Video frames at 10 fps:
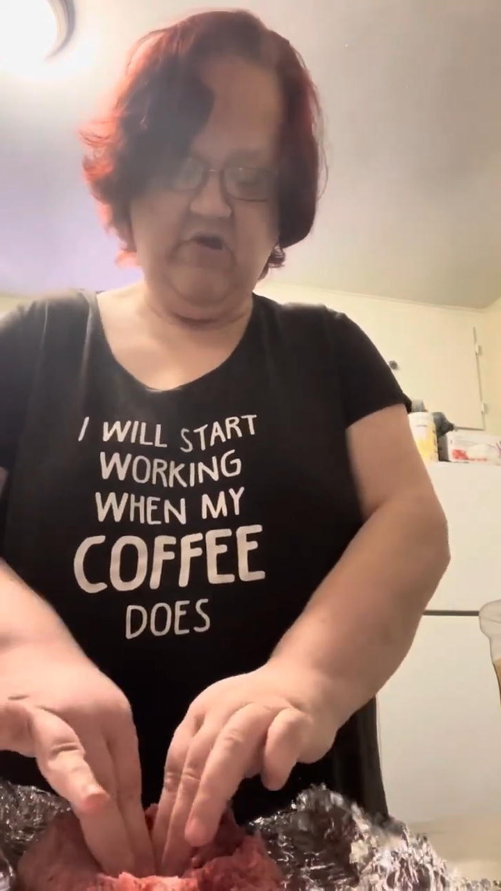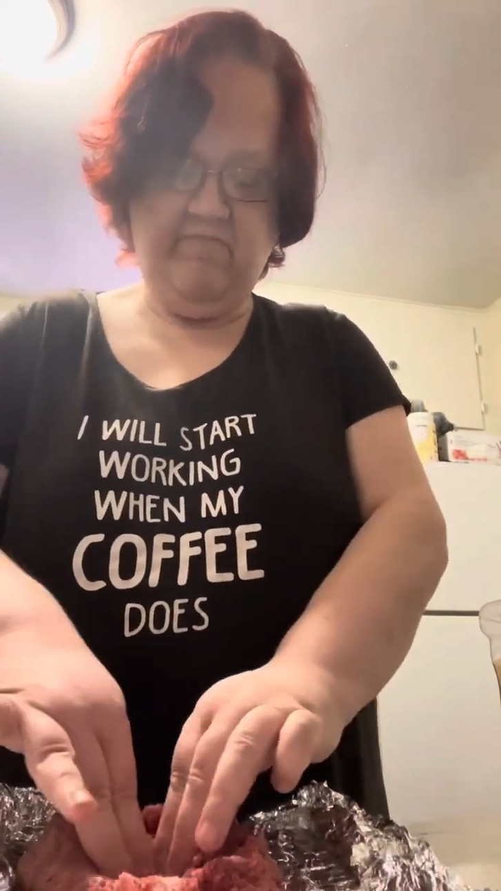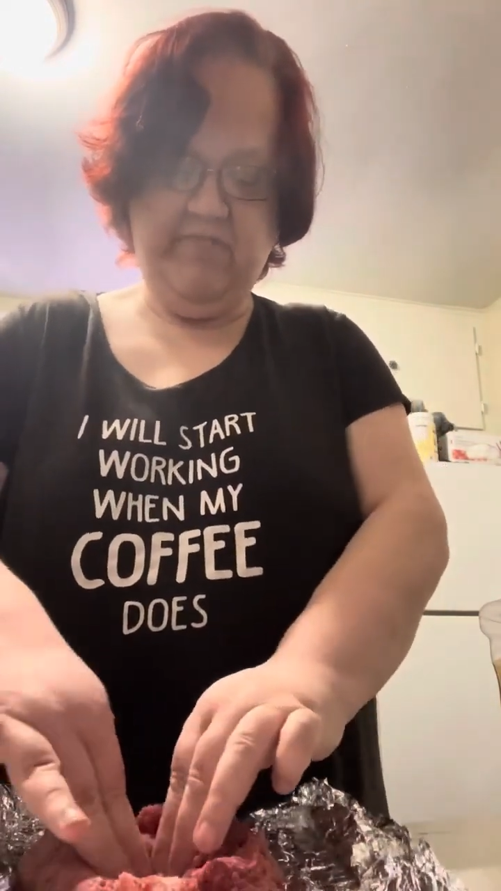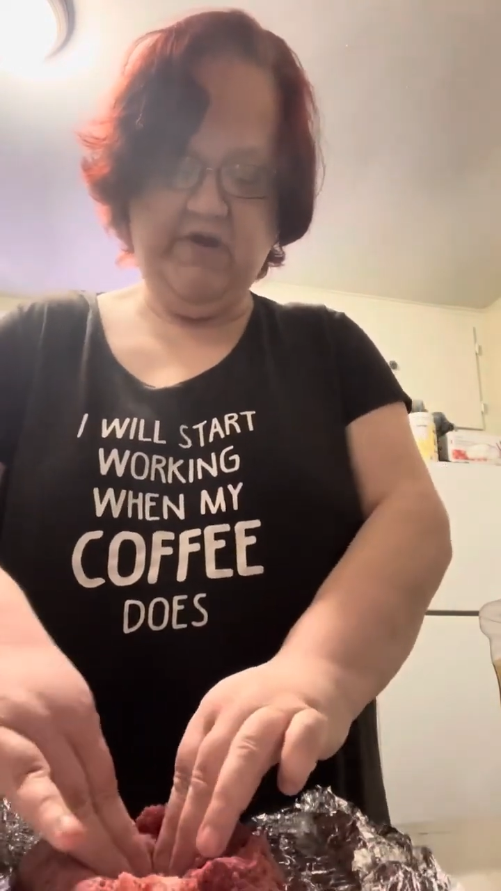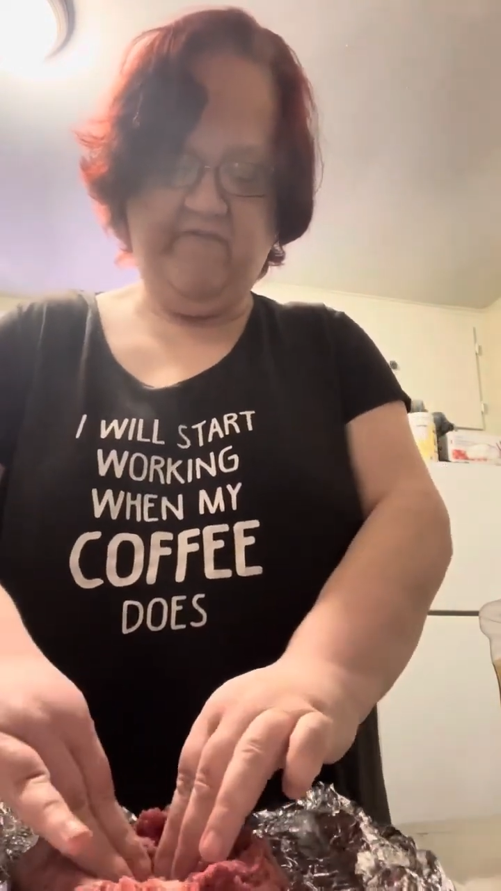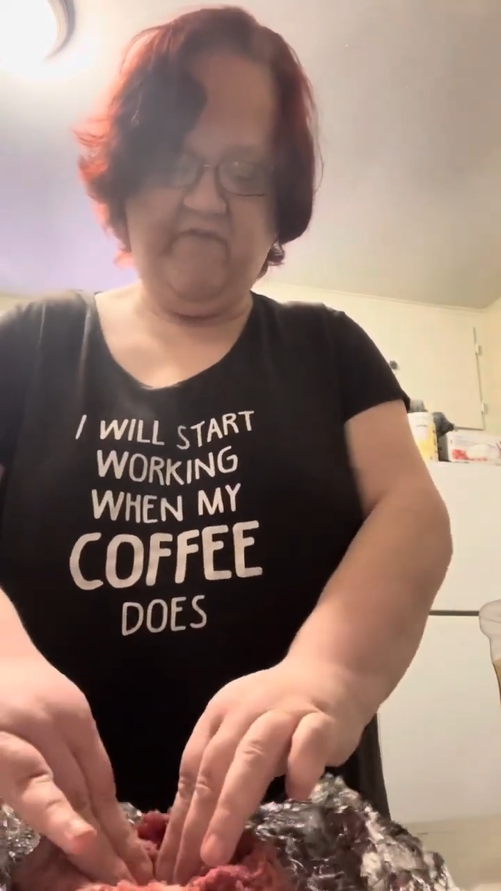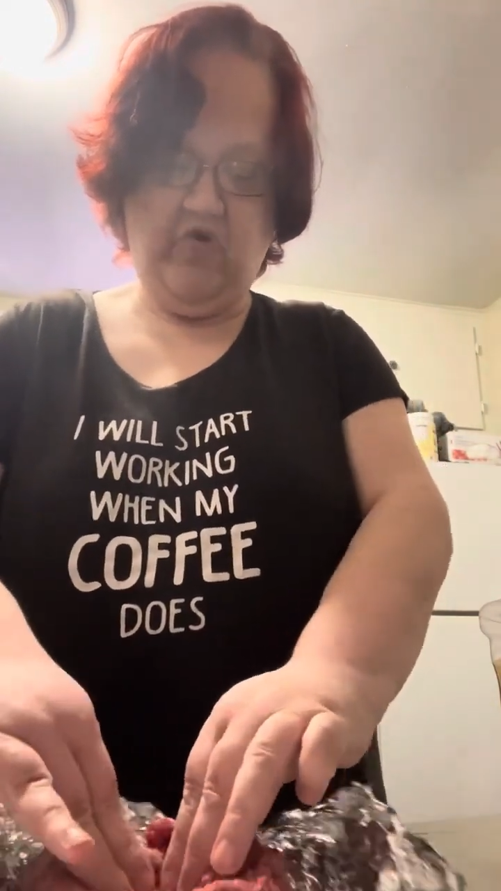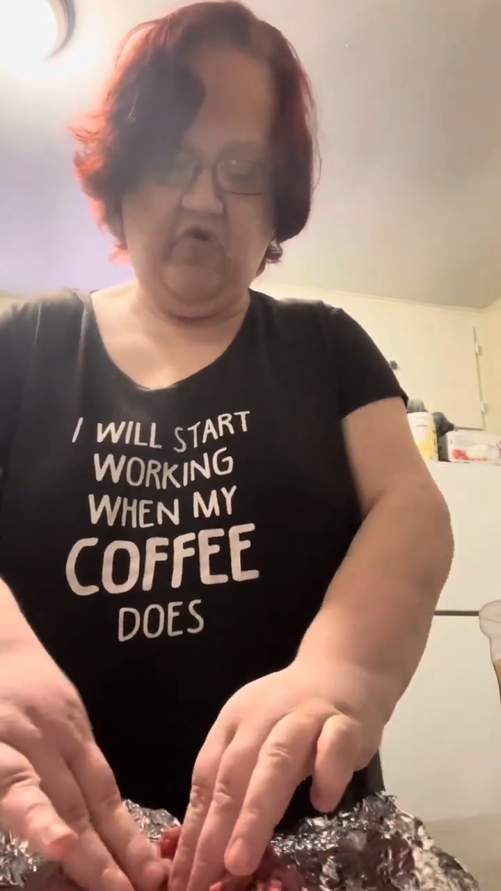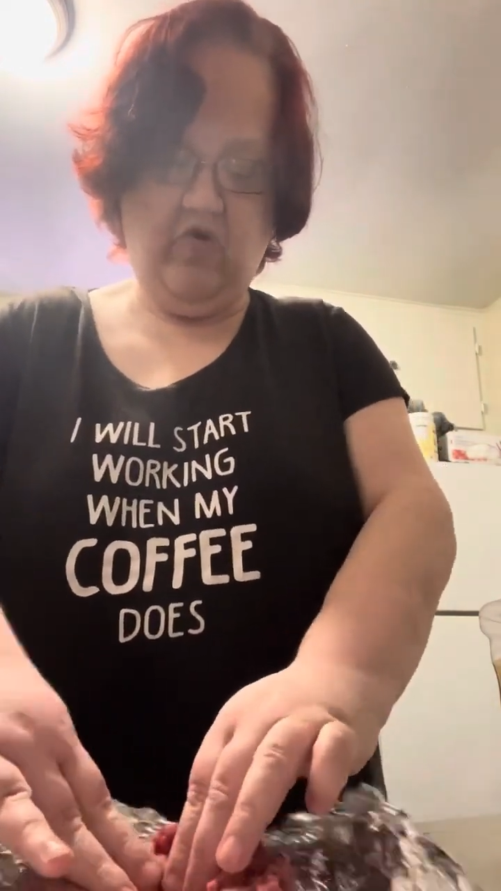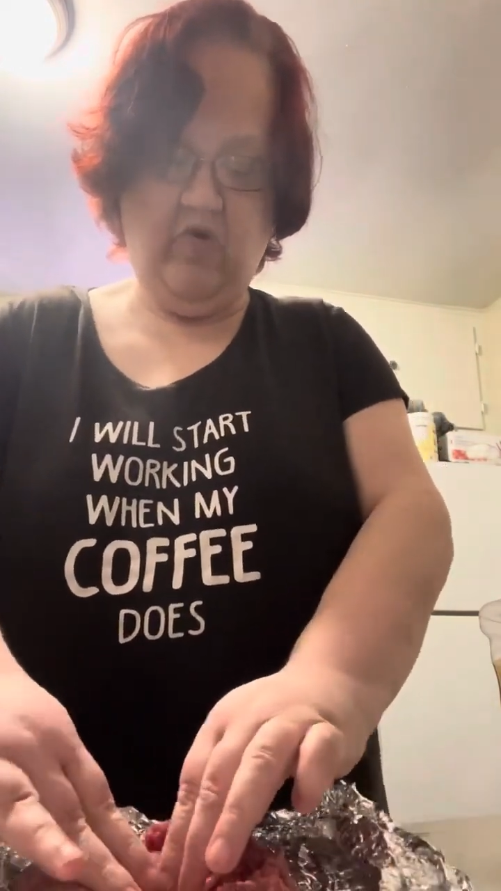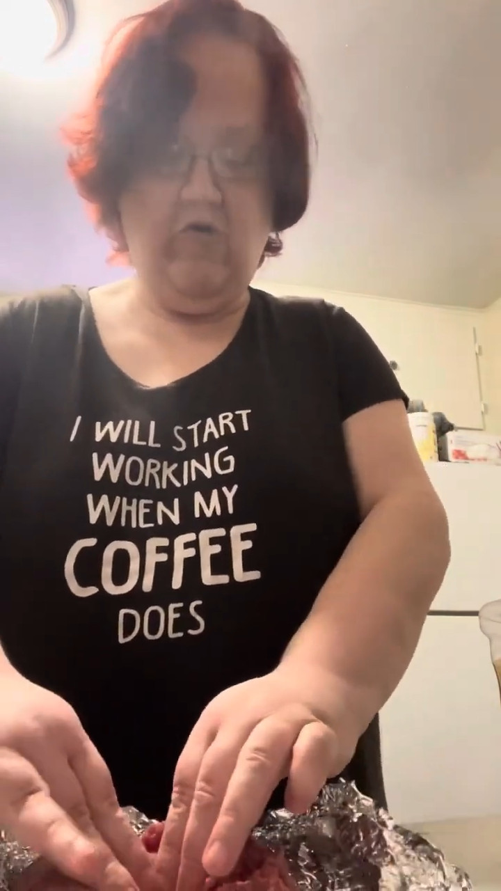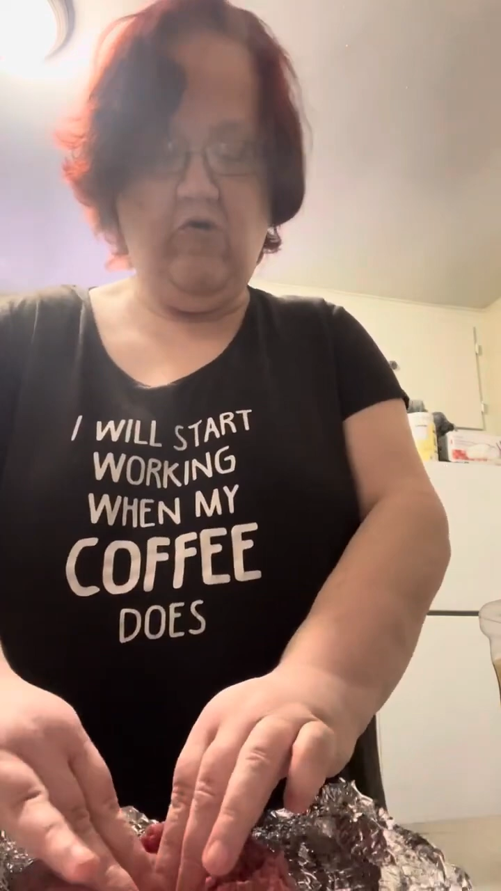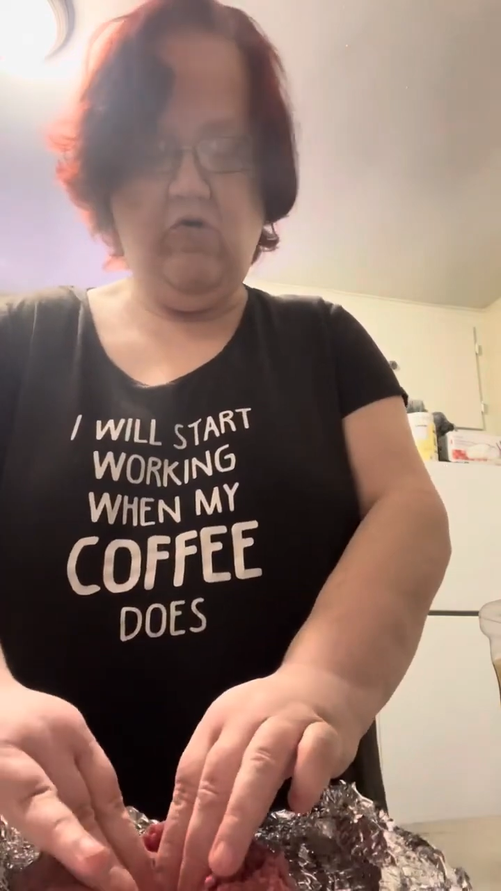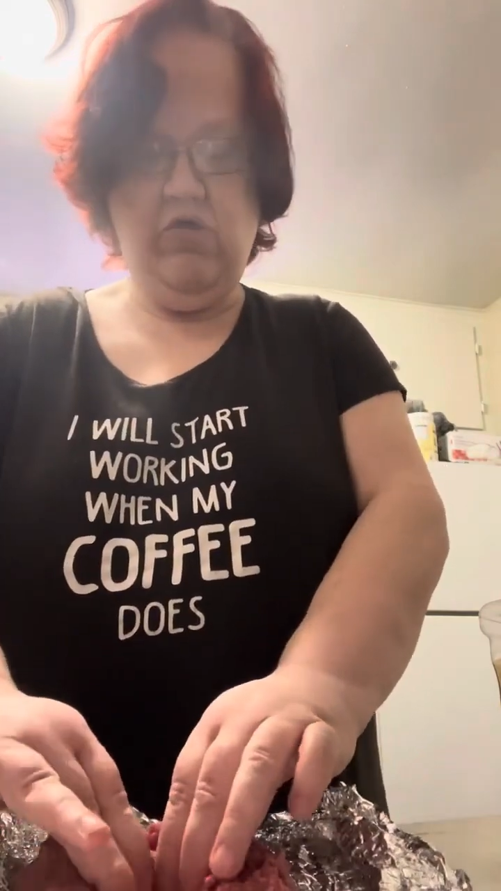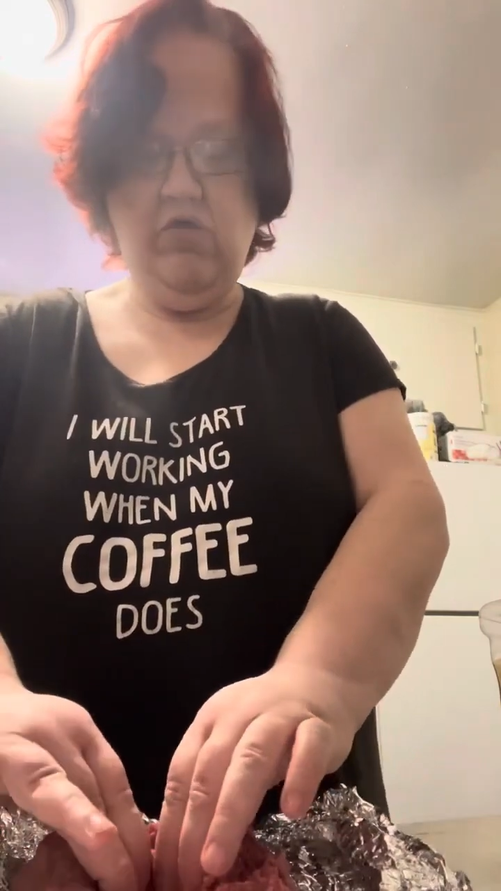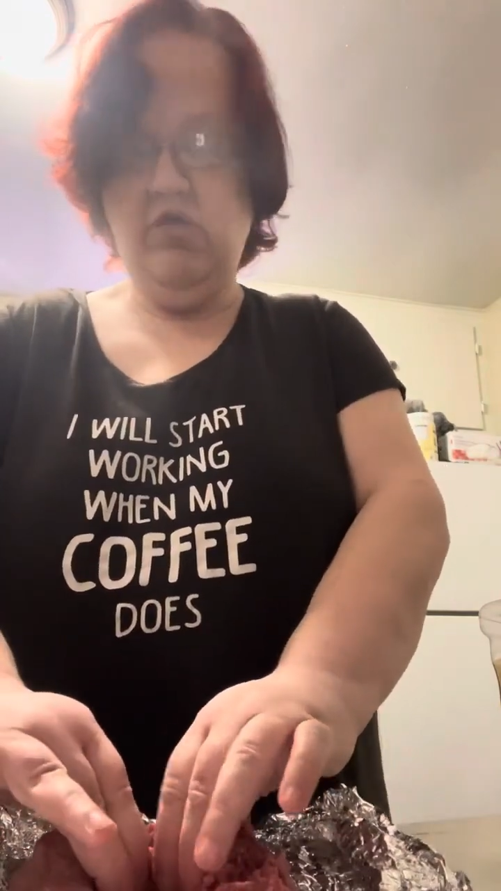bit of a hole.